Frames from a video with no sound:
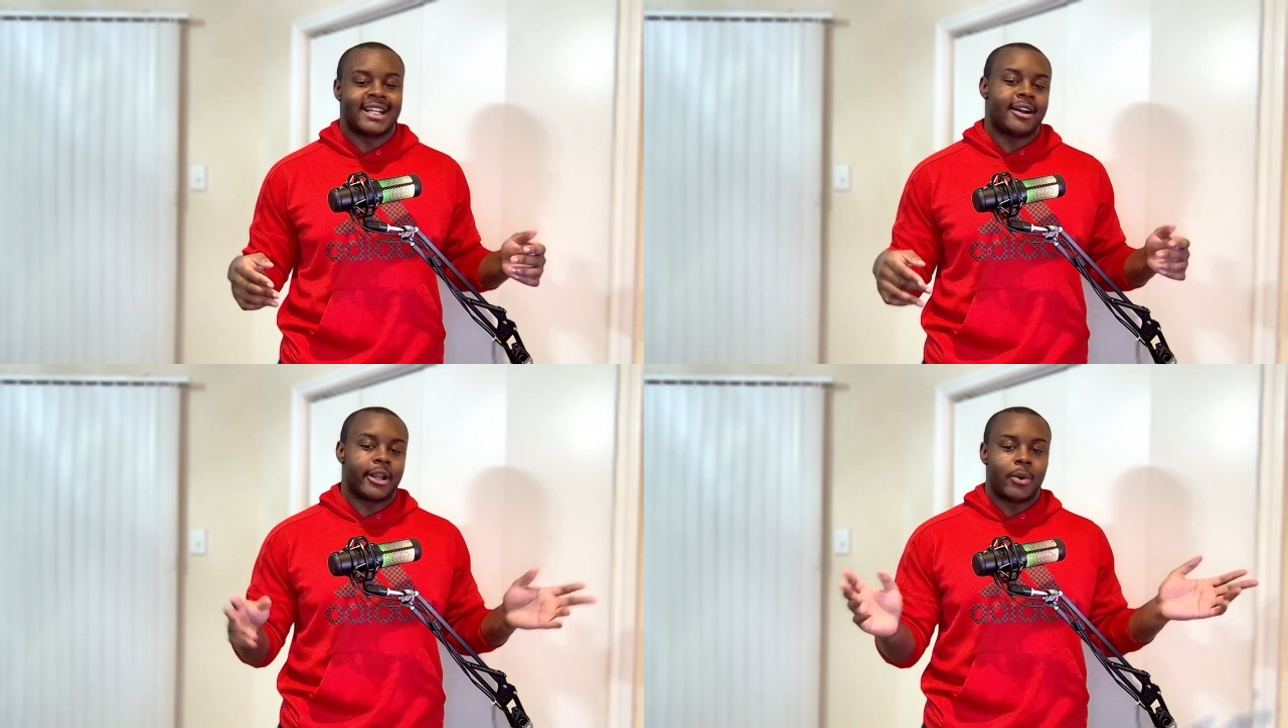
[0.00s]

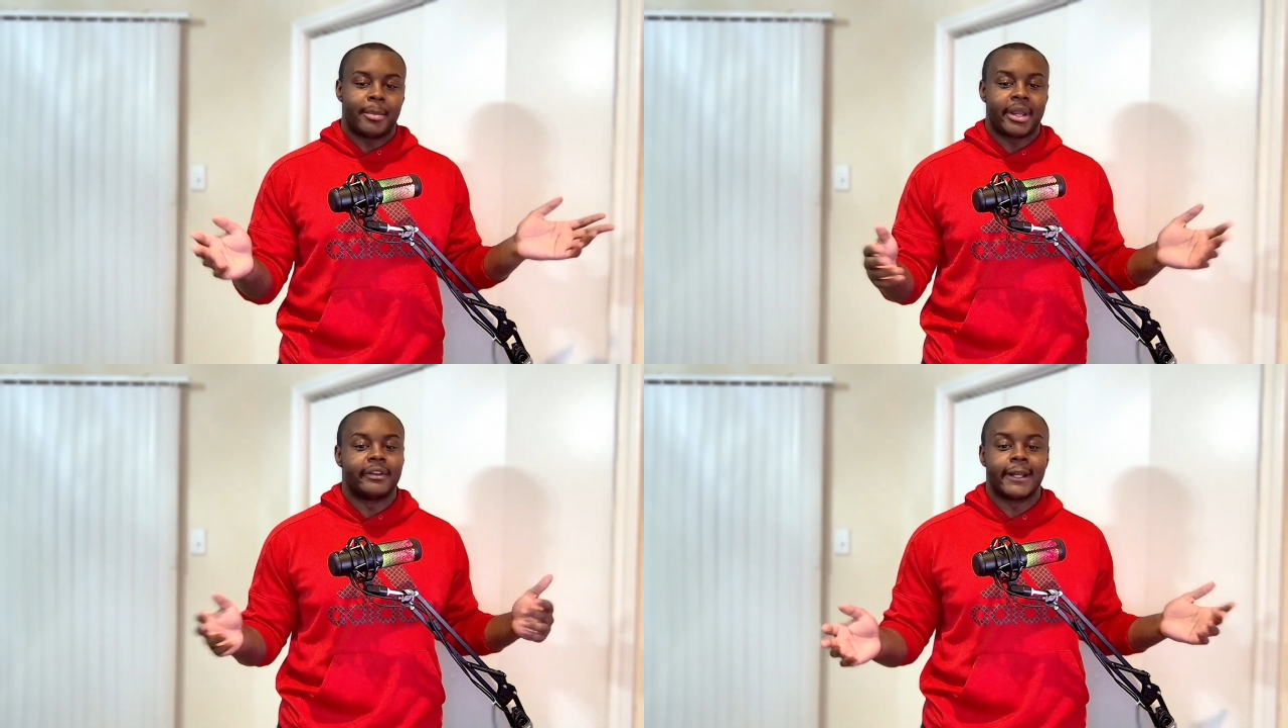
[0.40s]
Like, okay, why
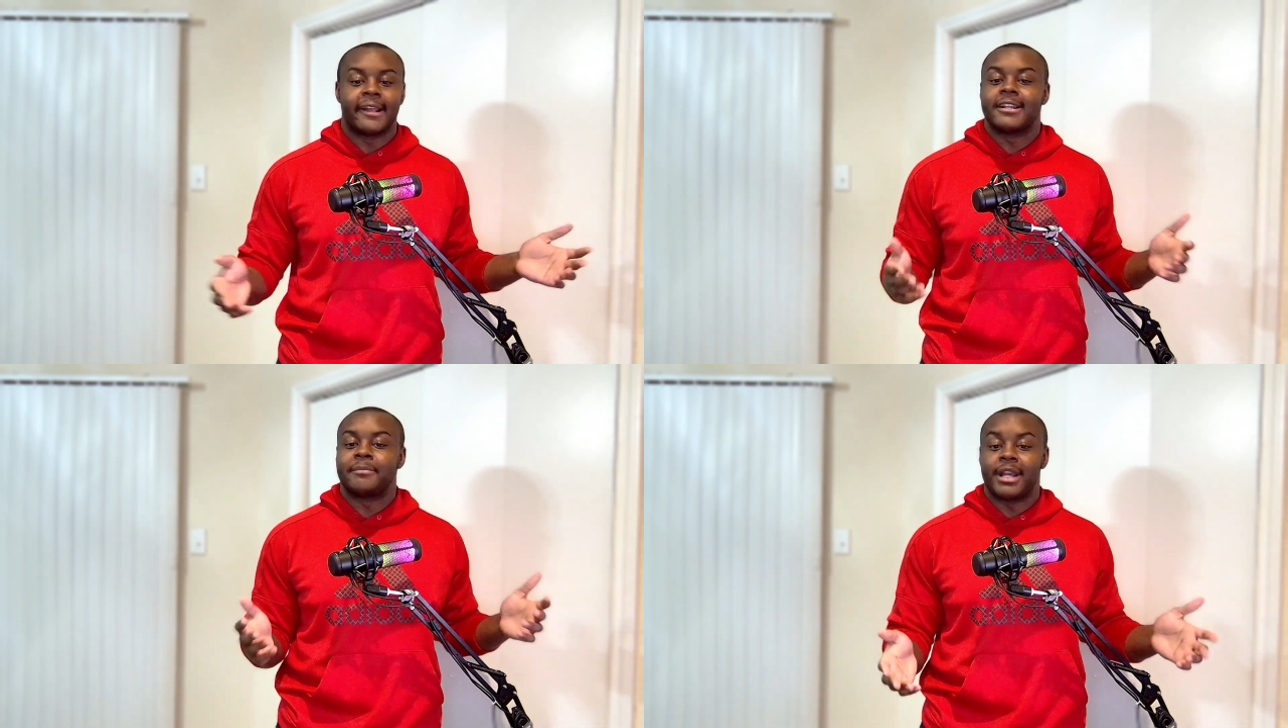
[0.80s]
am I even
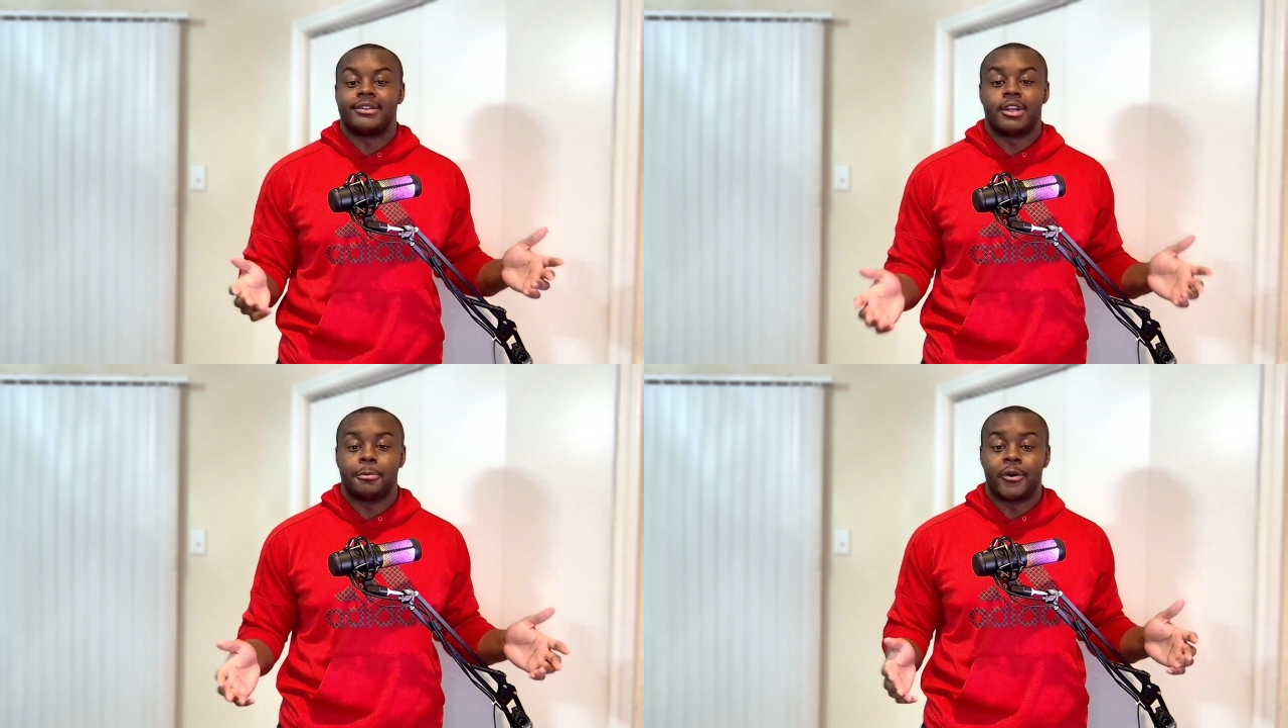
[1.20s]
looking at this
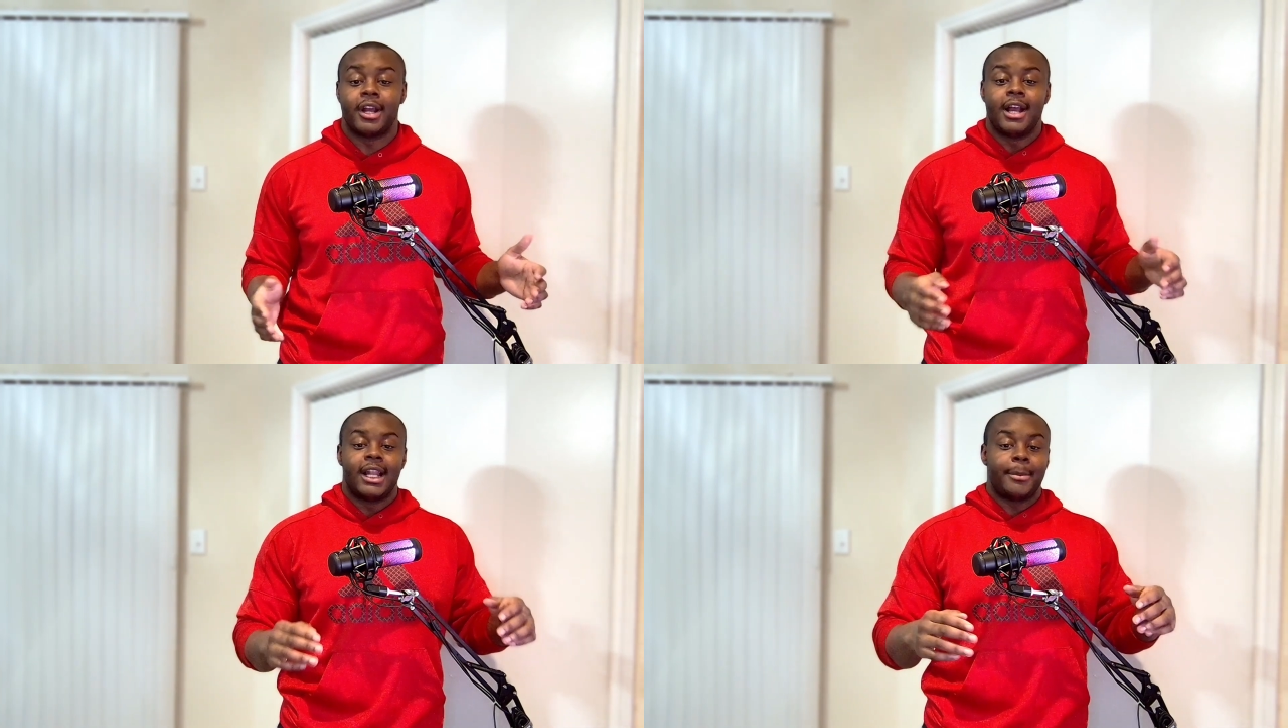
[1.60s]
page
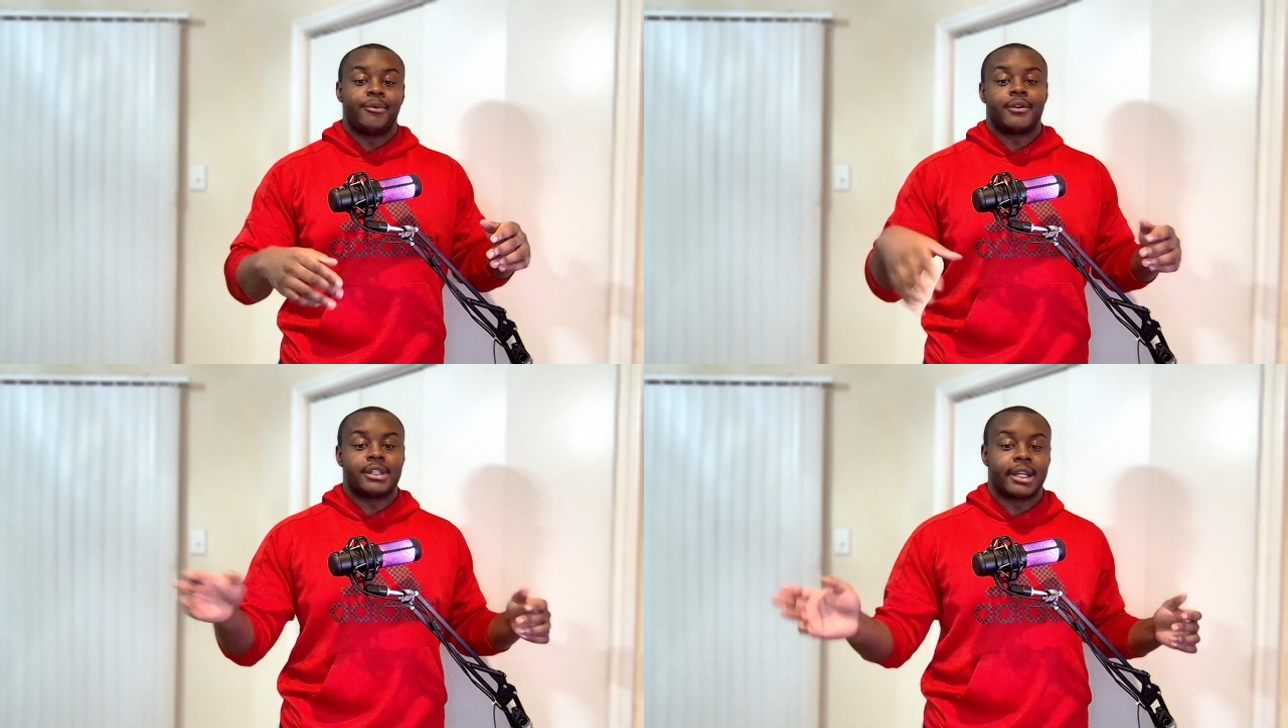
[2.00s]
anymore? Then
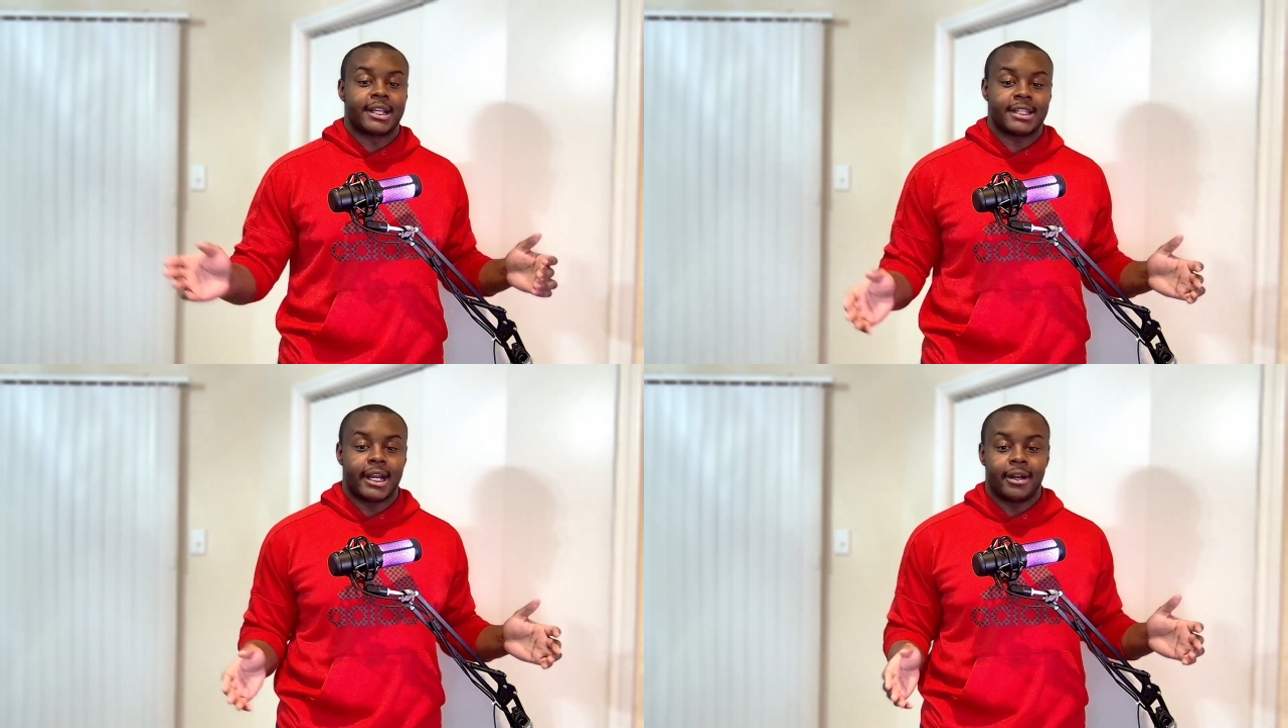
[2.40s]
move on to the
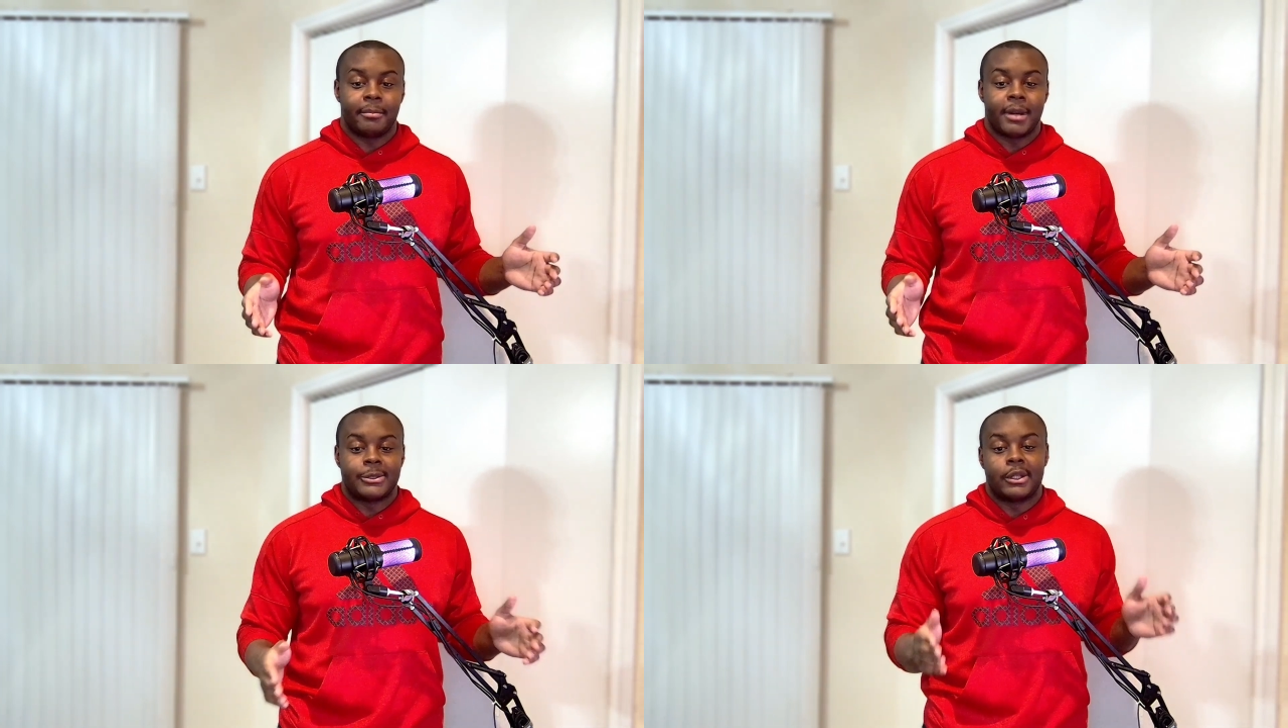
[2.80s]
next
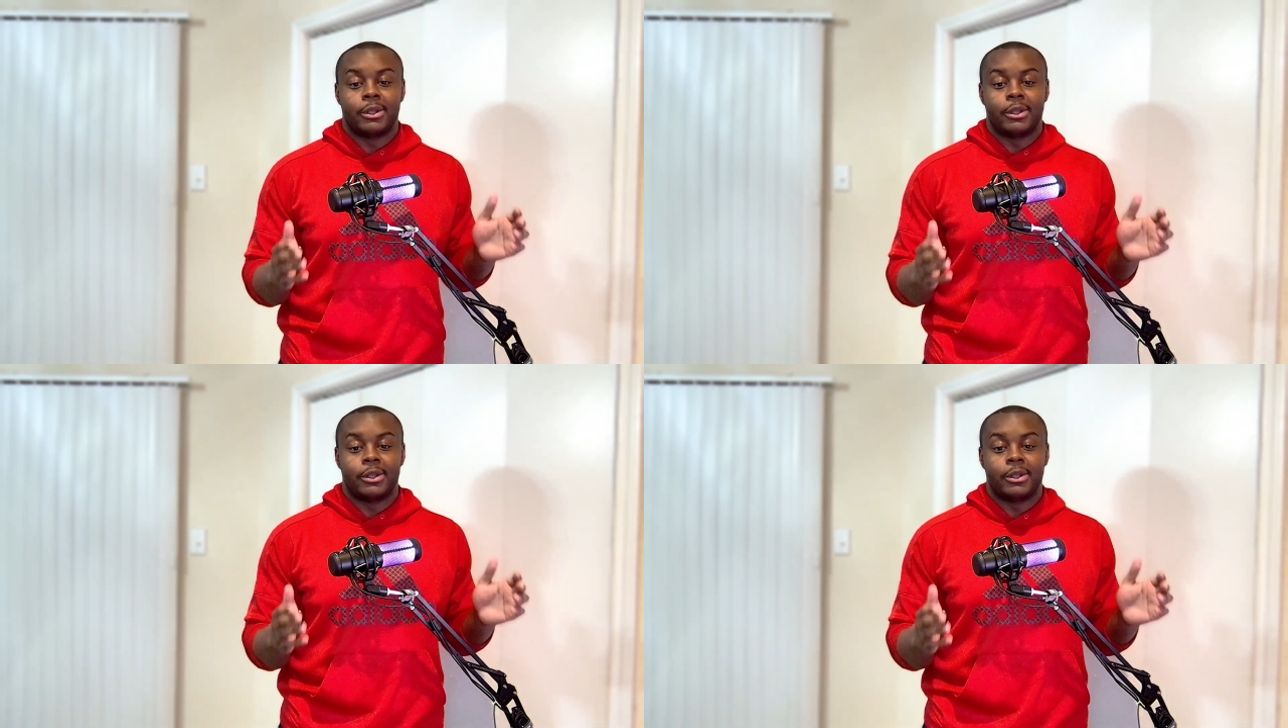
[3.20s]
candidate. Mind